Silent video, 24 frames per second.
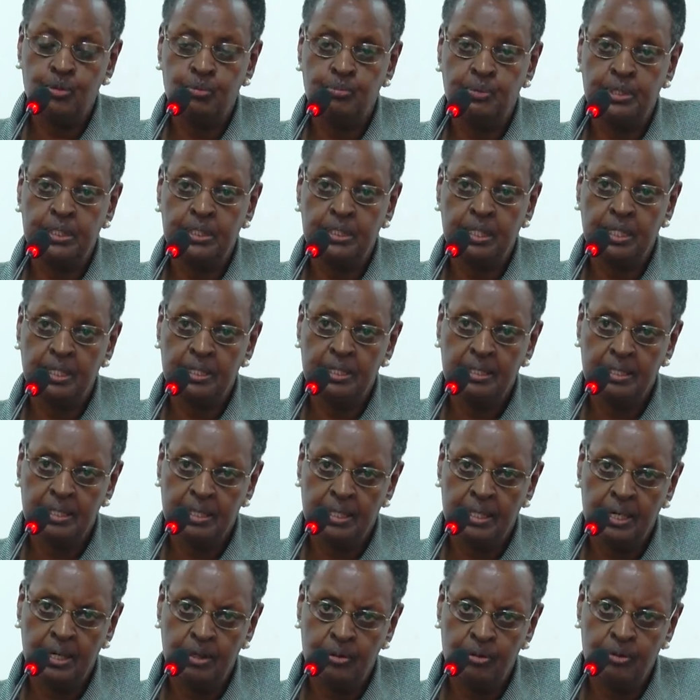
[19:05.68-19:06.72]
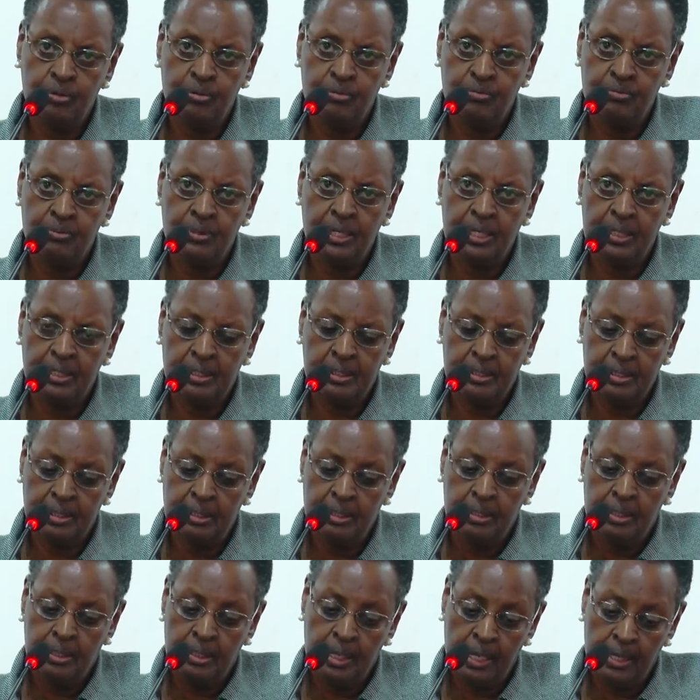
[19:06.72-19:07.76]
to be taken care of,
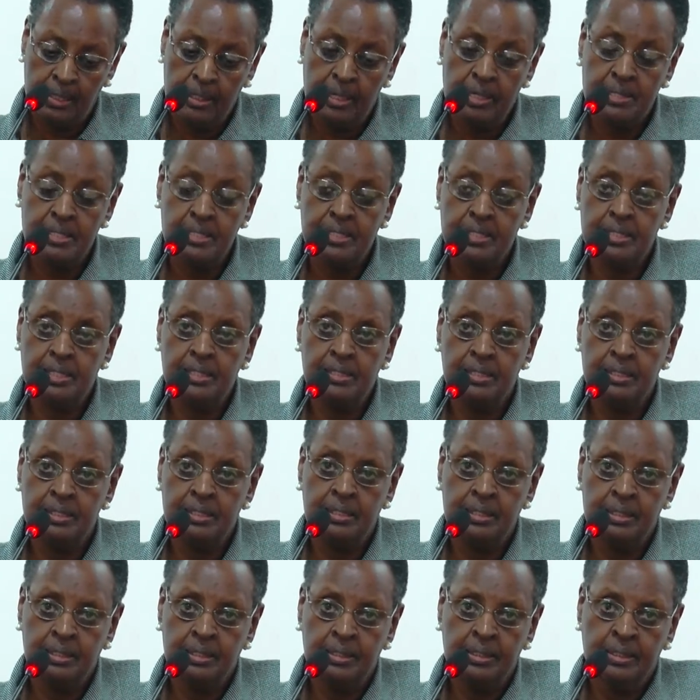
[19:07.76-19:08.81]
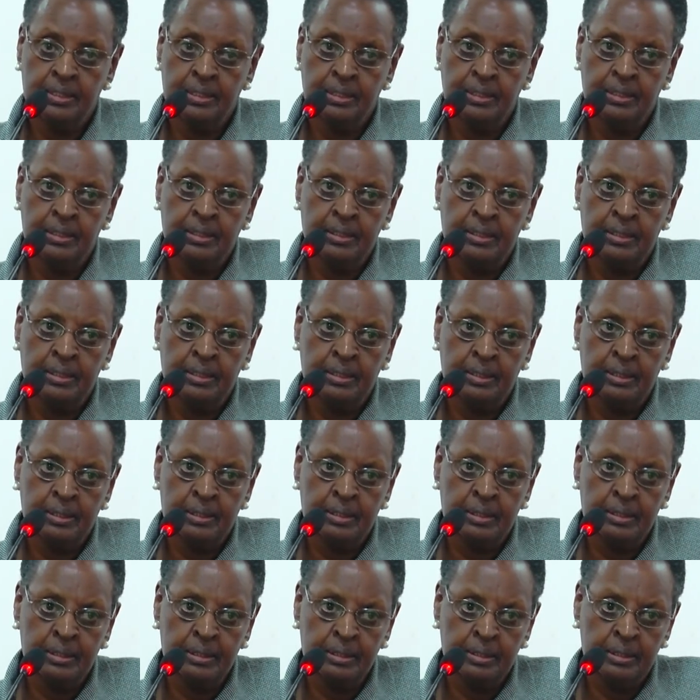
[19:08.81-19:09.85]
like I said,
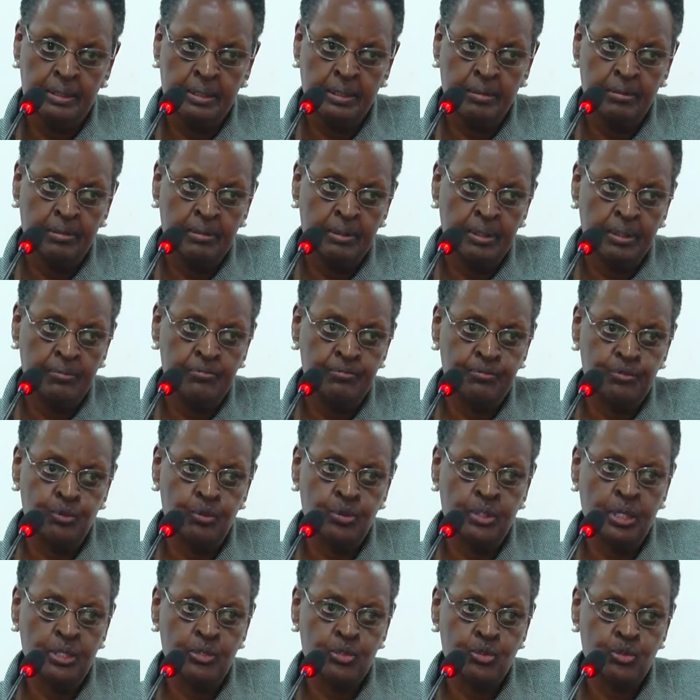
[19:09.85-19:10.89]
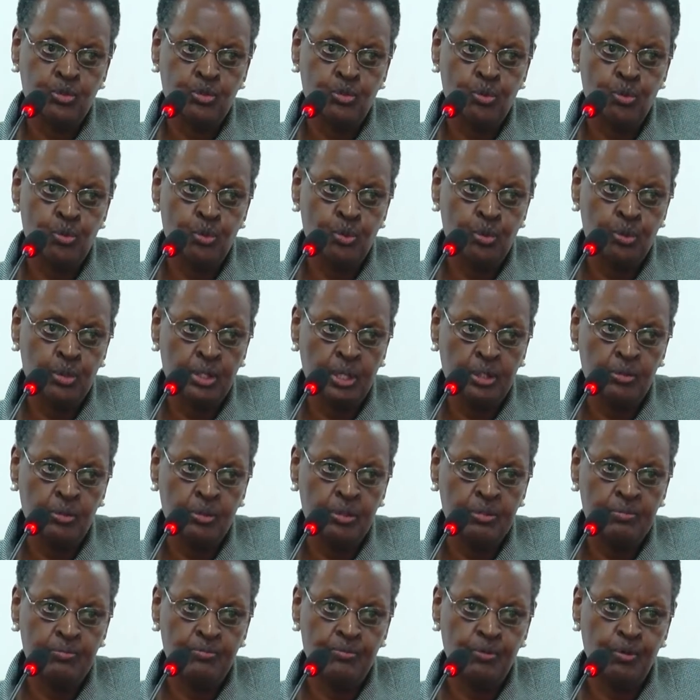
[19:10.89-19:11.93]
the food at school, the
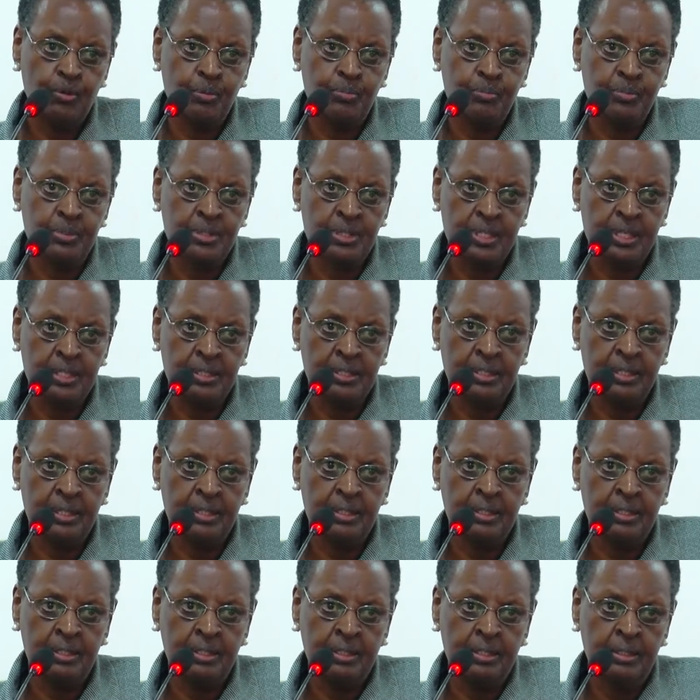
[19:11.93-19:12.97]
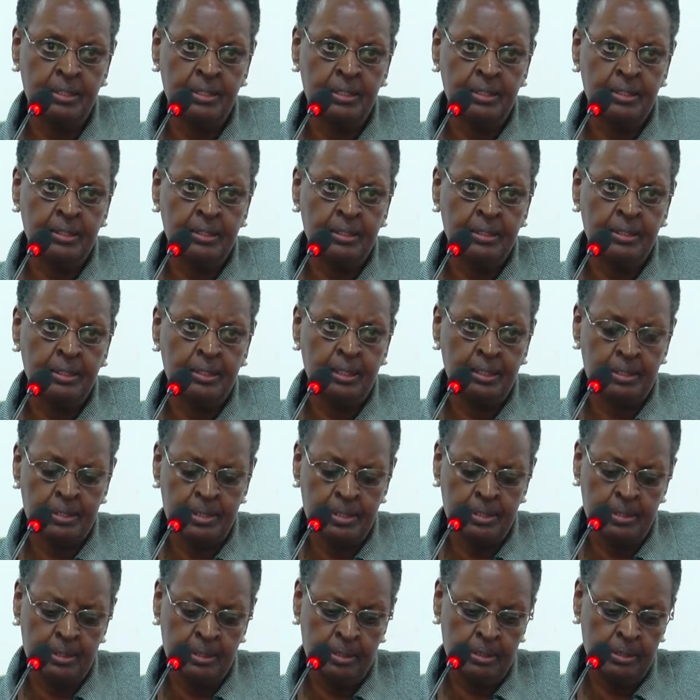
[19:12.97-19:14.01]
uniforms and
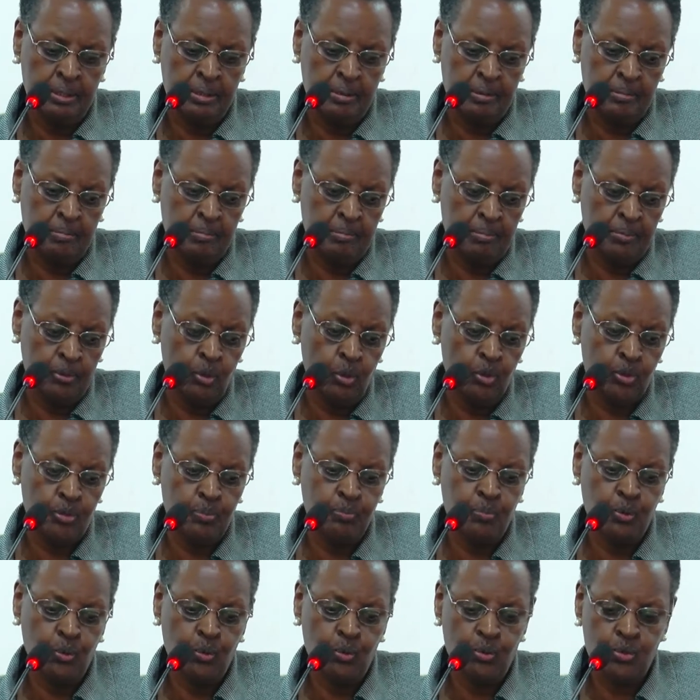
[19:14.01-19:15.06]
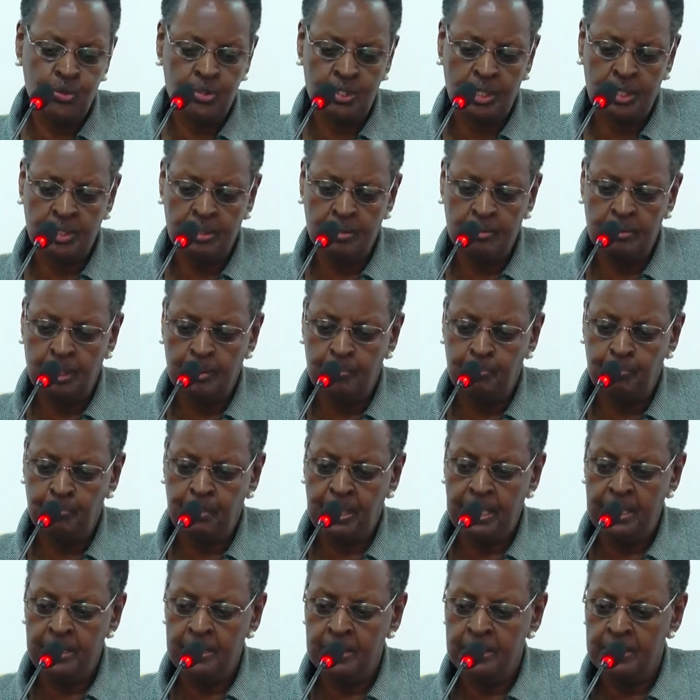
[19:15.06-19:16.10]
notebooks and
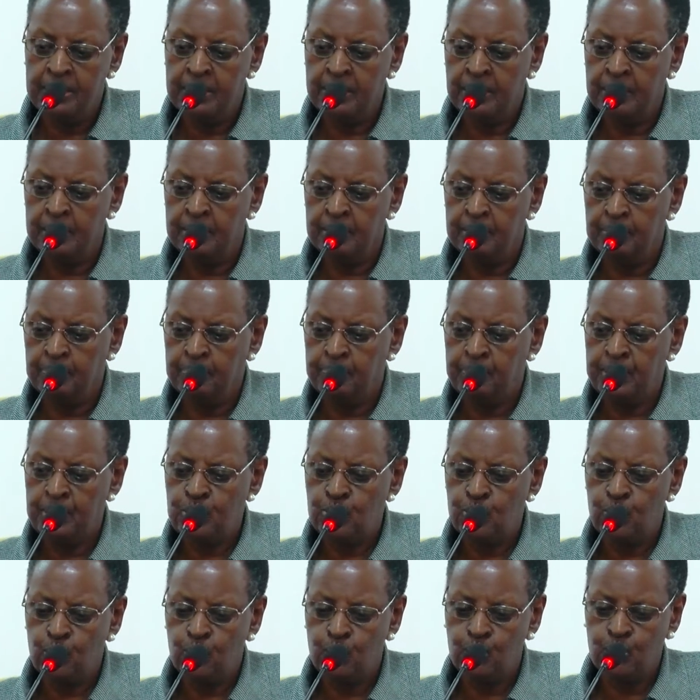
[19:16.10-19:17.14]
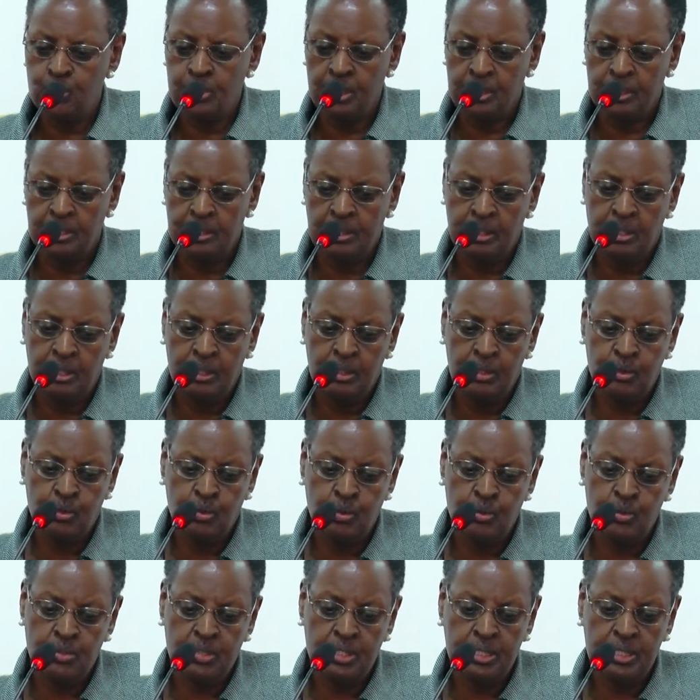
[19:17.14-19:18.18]
pens and pencils and
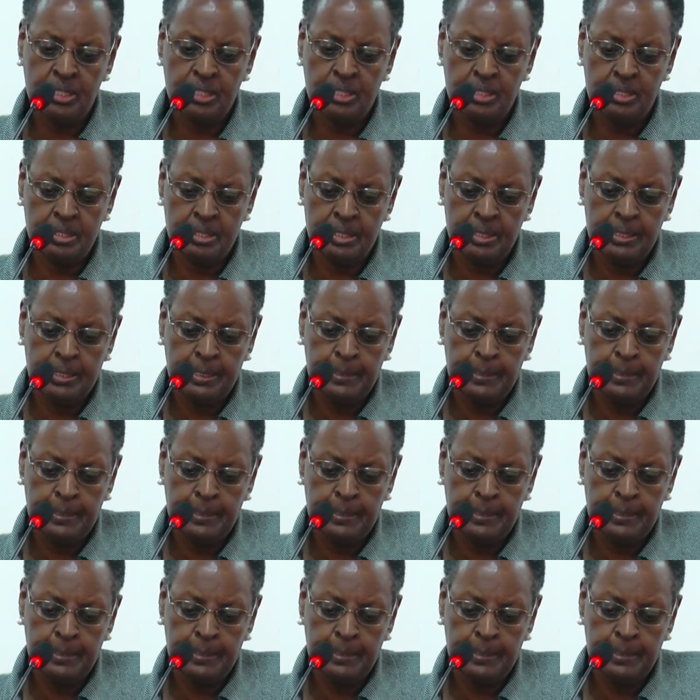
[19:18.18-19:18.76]
those things.